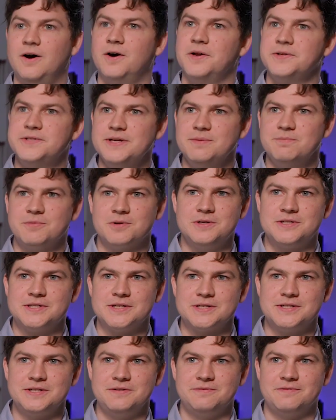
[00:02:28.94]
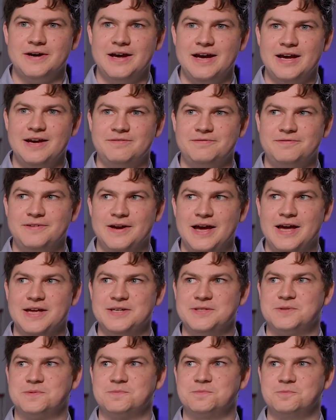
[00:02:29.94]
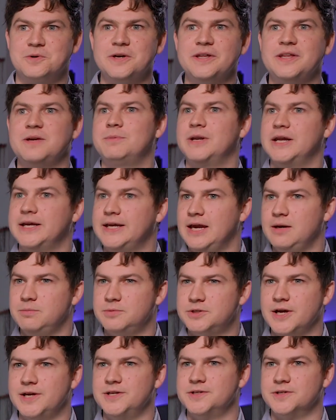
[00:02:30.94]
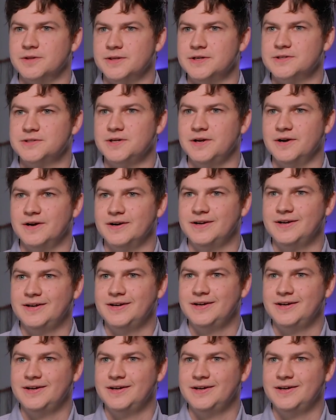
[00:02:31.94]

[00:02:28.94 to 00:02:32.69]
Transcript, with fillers: Altium 365 has really been a game changer this year.